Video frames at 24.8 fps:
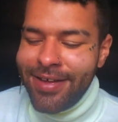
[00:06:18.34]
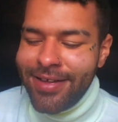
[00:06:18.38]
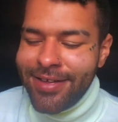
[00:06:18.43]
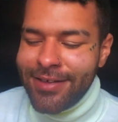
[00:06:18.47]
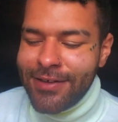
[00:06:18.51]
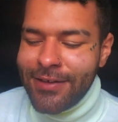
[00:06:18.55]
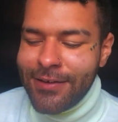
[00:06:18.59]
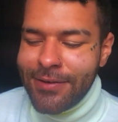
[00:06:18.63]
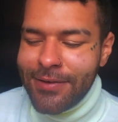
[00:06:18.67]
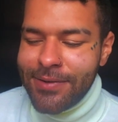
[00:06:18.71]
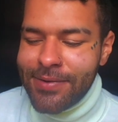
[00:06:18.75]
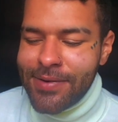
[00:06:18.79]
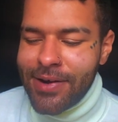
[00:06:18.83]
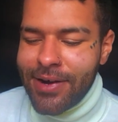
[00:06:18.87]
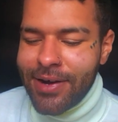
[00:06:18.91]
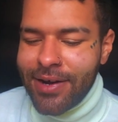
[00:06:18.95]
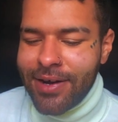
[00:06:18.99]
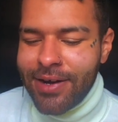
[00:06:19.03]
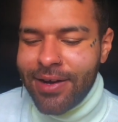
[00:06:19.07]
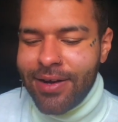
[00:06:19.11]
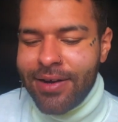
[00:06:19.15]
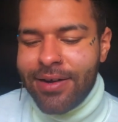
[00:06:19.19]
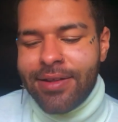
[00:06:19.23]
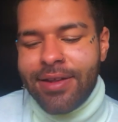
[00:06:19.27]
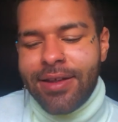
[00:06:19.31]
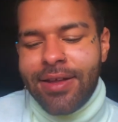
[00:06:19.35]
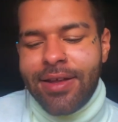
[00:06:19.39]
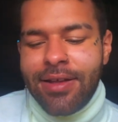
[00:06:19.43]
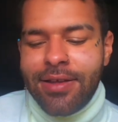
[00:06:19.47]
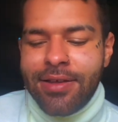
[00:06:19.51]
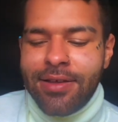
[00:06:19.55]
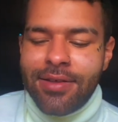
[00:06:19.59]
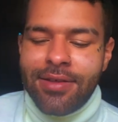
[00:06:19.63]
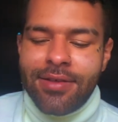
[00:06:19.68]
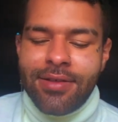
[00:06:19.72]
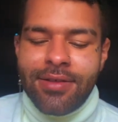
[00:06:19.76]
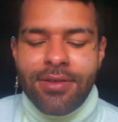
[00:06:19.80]
you are like,
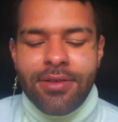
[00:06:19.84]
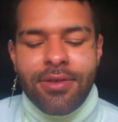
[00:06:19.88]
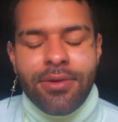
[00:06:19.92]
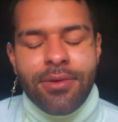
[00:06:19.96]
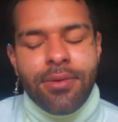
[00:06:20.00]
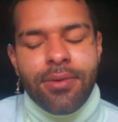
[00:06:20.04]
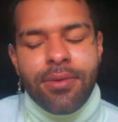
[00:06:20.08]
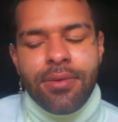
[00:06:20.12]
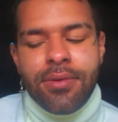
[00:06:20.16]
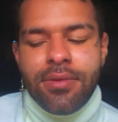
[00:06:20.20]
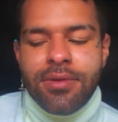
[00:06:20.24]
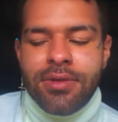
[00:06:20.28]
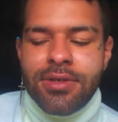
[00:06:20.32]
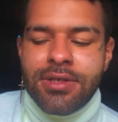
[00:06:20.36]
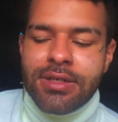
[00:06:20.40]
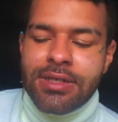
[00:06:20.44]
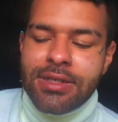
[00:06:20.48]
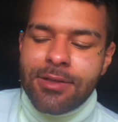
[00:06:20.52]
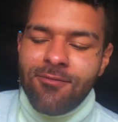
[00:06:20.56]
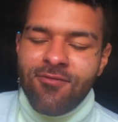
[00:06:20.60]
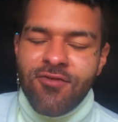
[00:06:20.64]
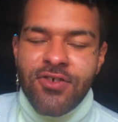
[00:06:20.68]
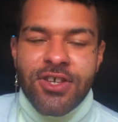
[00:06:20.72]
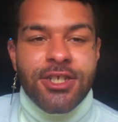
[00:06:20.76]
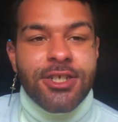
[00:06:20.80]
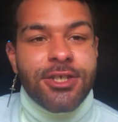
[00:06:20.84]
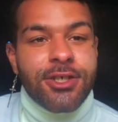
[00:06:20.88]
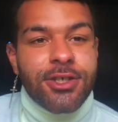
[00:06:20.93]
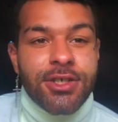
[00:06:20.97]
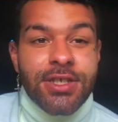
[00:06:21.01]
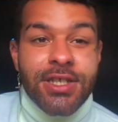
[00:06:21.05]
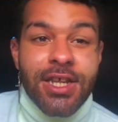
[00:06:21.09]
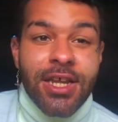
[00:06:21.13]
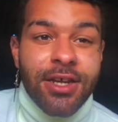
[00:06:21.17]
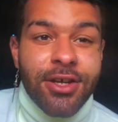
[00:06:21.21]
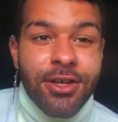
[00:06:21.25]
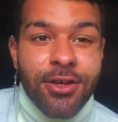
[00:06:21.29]
you just
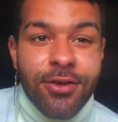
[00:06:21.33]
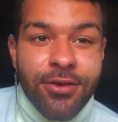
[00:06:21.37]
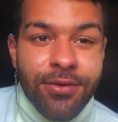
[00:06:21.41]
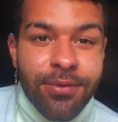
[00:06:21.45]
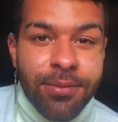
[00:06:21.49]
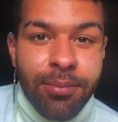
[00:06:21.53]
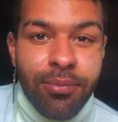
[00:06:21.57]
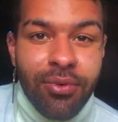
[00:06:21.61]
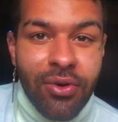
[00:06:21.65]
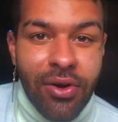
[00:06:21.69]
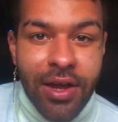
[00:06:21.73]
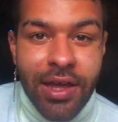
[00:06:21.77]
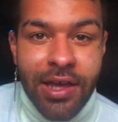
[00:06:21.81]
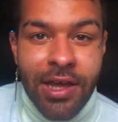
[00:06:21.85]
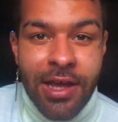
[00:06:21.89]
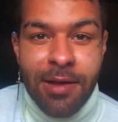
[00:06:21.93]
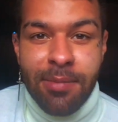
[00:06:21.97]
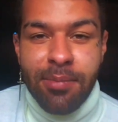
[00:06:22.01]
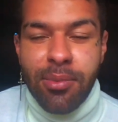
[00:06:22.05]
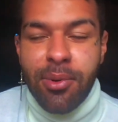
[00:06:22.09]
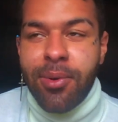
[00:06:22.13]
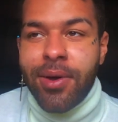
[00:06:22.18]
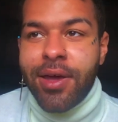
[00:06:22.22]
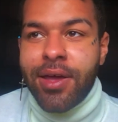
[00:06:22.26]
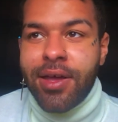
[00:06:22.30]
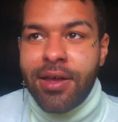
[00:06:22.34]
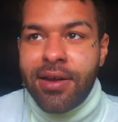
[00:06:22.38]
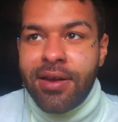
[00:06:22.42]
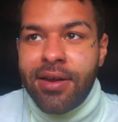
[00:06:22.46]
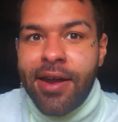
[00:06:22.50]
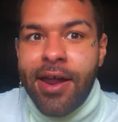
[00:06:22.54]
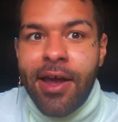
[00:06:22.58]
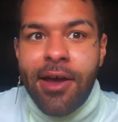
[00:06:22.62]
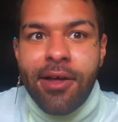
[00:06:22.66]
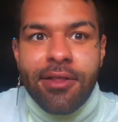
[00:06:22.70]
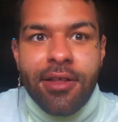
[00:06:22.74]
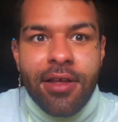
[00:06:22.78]
reached like your breaking point, and
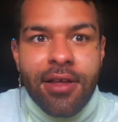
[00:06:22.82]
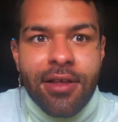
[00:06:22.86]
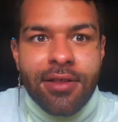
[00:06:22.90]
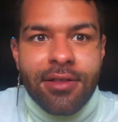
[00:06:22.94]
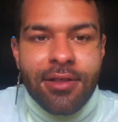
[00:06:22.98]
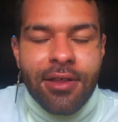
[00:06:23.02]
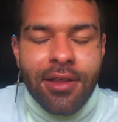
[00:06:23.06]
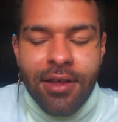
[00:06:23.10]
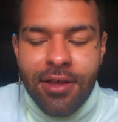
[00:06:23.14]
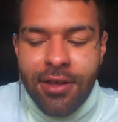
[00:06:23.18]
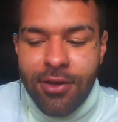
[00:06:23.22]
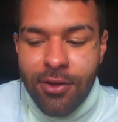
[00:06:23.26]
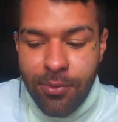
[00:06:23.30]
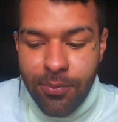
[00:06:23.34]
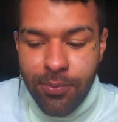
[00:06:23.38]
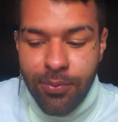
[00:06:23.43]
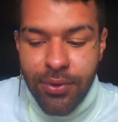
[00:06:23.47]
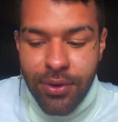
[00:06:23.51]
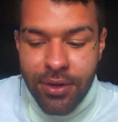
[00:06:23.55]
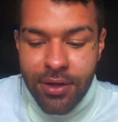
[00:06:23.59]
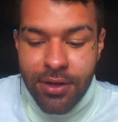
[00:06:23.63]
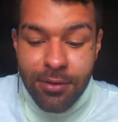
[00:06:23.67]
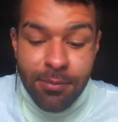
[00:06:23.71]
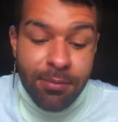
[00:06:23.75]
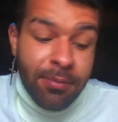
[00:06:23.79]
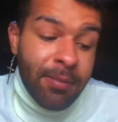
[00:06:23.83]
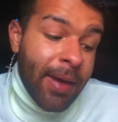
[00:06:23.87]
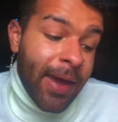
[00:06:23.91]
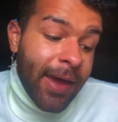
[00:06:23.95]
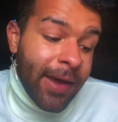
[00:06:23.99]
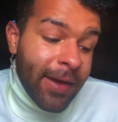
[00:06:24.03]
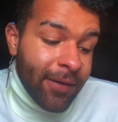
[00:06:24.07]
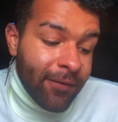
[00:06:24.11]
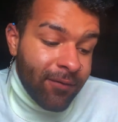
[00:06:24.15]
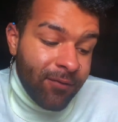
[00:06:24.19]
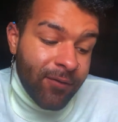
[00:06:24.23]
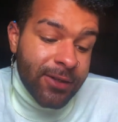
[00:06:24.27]
now that like you're pretty,
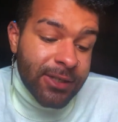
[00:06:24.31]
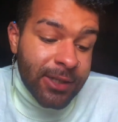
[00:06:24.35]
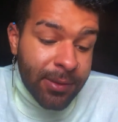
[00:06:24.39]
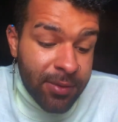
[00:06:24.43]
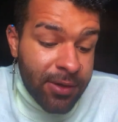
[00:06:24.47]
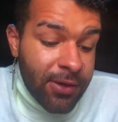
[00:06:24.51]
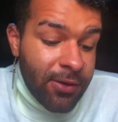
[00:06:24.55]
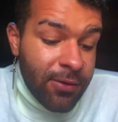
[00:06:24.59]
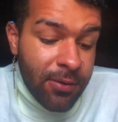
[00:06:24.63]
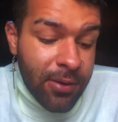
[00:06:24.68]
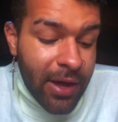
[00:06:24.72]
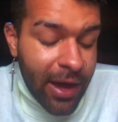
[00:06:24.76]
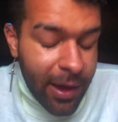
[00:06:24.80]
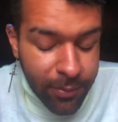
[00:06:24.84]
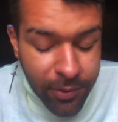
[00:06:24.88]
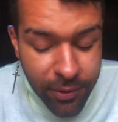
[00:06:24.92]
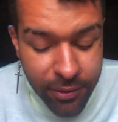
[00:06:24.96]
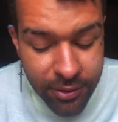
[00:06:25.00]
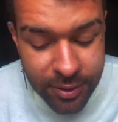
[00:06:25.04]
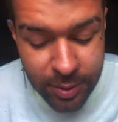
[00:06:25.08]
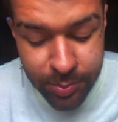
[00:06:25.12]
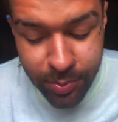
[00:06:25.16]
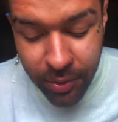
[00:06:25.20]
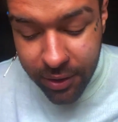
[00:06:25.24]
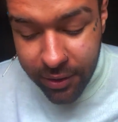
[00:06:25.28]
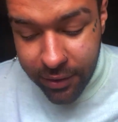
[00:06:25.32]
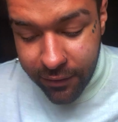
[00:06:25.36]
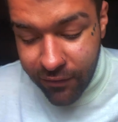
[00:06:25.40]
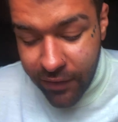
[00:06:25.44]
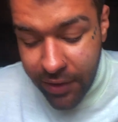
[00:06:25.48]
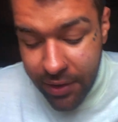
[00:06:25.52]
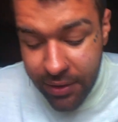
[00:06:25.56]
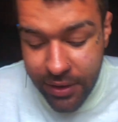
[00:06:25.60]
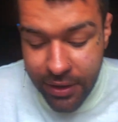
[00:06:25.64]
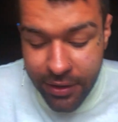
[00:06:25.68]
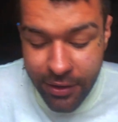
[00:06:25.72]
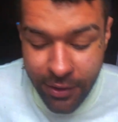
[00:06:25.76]
some of you Capricorn probably
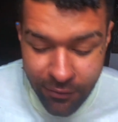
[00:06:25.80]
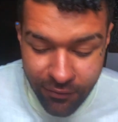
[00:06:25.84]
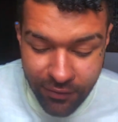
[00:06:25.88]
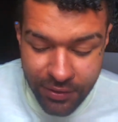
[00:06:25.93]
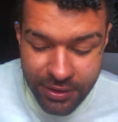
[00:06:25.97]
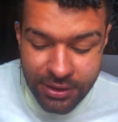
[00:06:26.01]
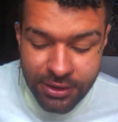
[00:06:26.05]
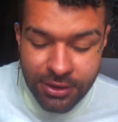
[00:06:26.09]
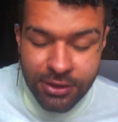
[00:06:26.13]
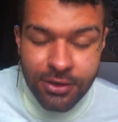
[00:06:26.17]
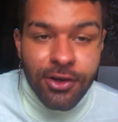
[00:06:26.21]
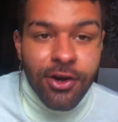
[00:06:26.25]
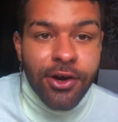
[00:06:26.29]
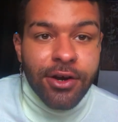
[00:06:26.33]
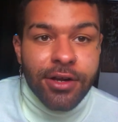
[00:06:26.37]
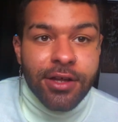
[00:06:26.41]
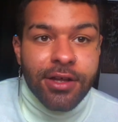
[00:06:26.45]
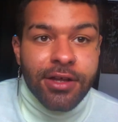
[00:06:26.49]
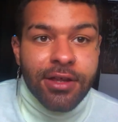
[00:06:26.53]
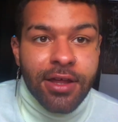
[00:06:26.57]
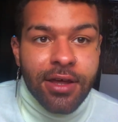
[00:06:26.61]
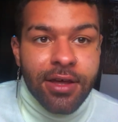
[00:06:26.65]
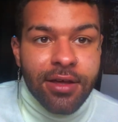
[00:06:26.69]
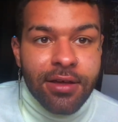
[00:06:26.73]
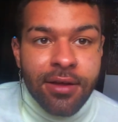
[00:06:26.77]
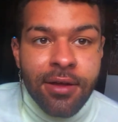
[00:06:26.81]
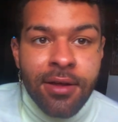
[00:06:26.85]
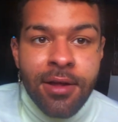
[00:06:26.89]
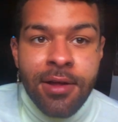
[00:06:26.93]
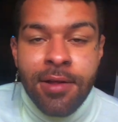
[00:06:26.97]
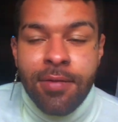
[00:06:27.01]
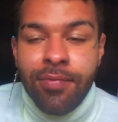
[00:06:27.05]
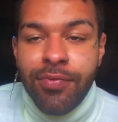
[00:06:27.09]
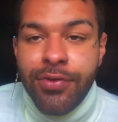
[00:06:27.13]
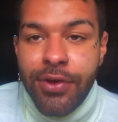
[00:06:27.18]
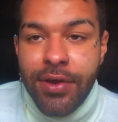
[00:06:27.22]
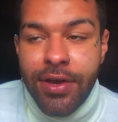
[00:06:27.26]
felt like you hit
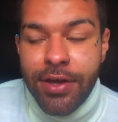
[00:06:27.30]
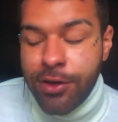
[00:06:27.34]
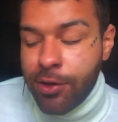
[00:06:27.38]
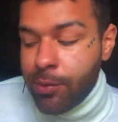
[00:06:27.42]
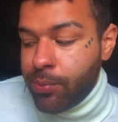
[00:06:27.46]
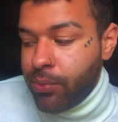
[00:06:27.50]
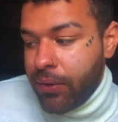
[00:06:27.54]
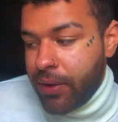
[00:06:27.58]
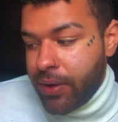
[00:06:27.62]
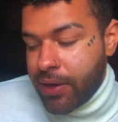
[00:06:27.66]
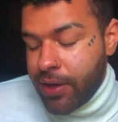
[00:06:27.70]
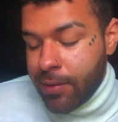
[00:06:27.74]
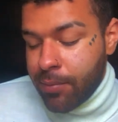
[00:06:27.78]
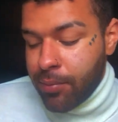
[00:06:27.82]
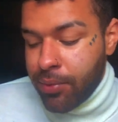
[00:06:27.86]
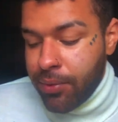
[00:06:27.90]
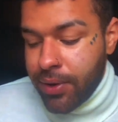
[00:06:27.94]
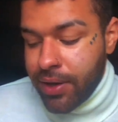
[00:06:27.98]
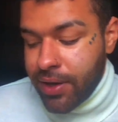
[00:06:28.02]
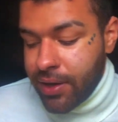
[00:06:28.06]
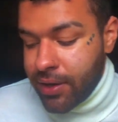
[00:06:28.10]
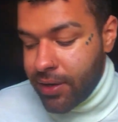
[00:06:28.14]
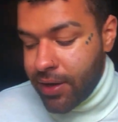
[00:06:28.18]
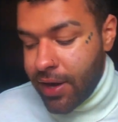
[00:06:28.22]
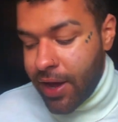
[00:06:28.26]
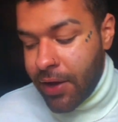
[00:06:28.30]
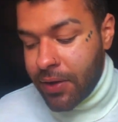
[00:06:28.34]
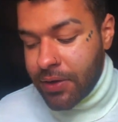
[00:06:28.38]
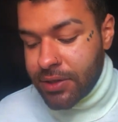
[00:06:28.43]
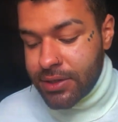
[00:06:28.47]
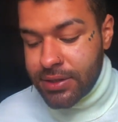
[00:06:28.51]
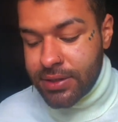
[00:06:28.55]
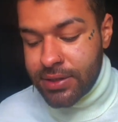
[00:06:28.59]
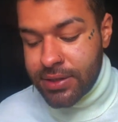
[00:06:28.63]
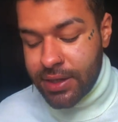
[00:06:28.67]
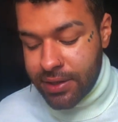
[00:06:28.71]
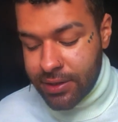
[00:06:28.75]
your breaking point, and now it's
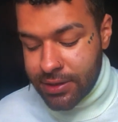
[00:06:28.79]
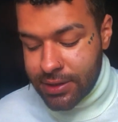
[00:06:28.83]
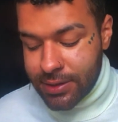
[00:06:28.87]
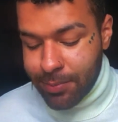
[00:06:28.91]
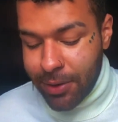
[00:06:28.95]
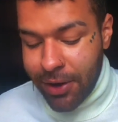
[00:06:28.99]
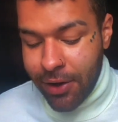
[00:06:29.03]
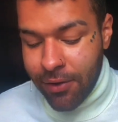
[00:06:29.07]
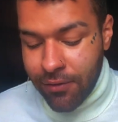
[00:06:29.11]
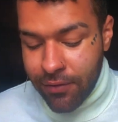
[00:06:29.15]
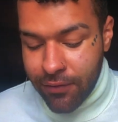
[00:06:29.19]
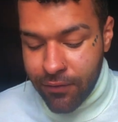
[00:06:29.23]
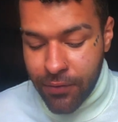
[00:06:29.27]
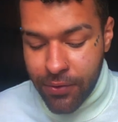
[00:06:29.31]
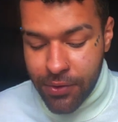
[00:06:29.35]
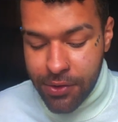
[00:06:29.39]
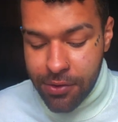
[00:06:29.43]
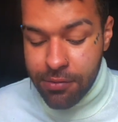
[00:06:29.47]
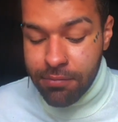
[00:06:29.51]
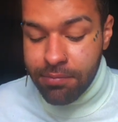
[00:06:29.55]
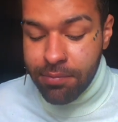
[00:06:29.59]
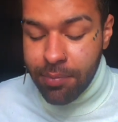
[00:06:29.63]
just like a spiral for you.